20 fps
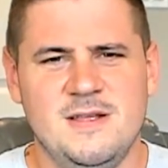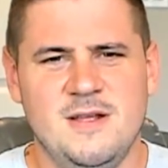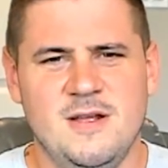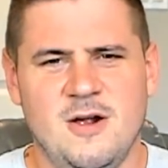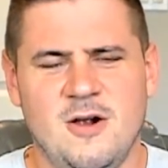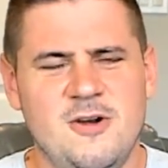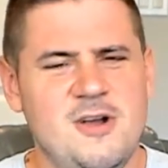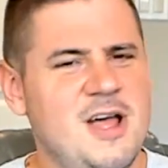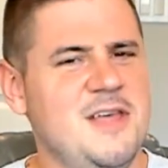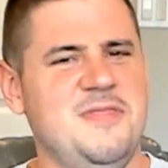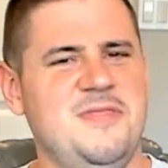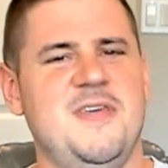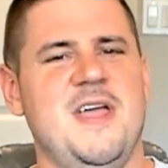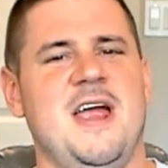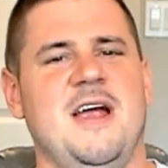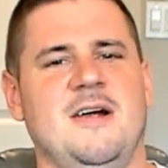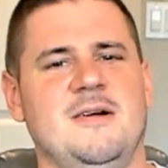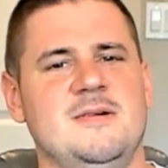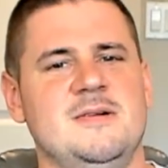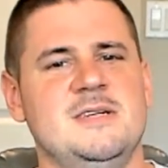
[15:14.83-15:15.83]
not
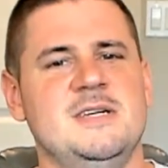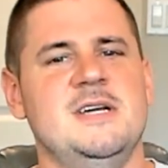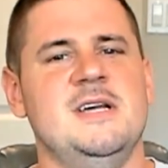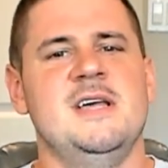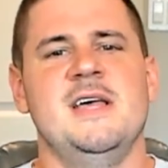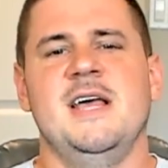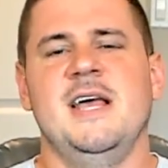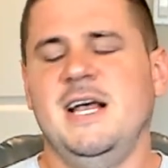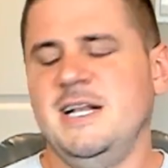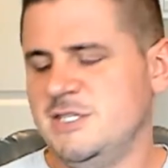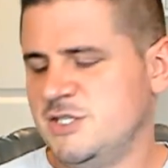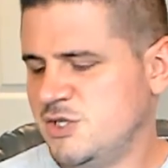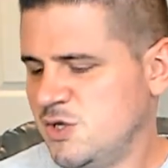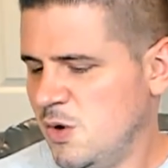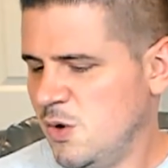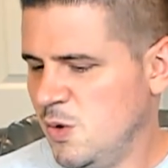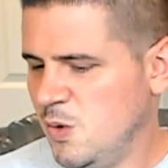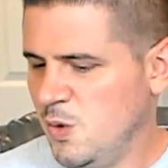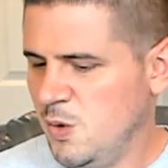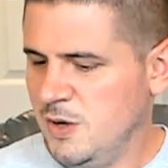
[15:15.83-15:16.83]
there. And
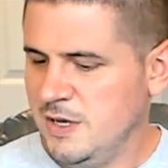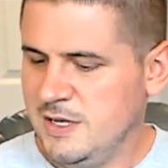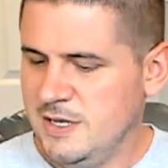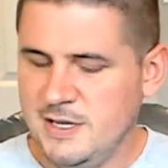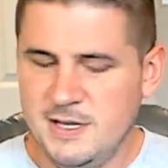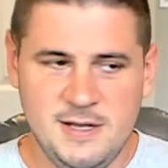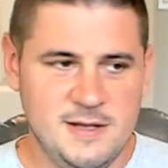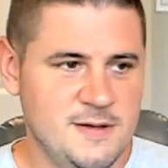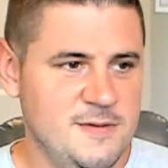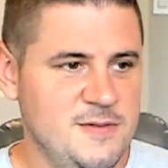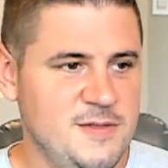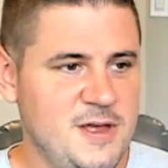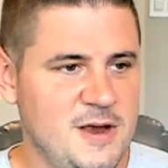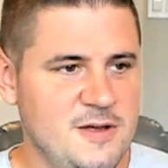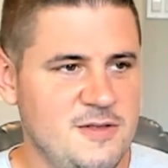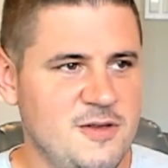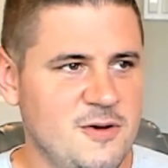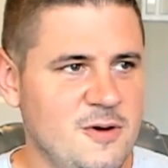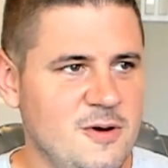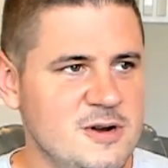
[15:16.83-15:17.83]
so
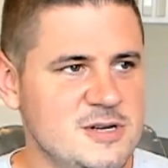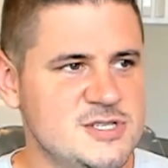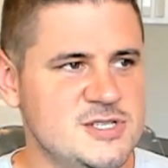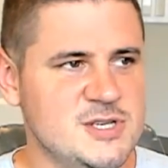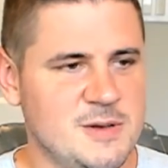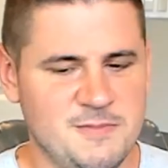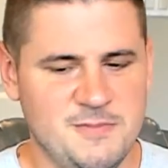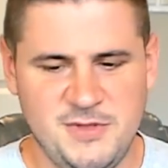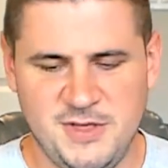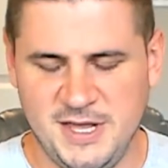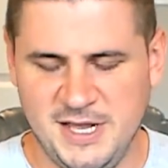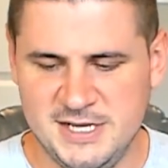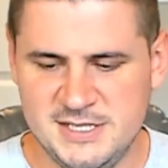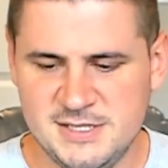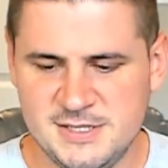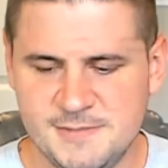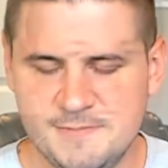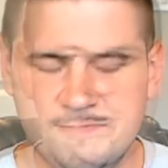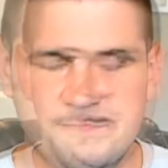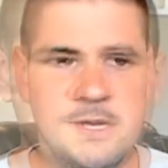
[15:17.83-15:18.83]
there are some
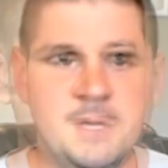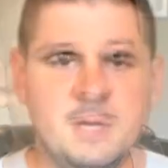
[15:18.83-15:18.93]
things,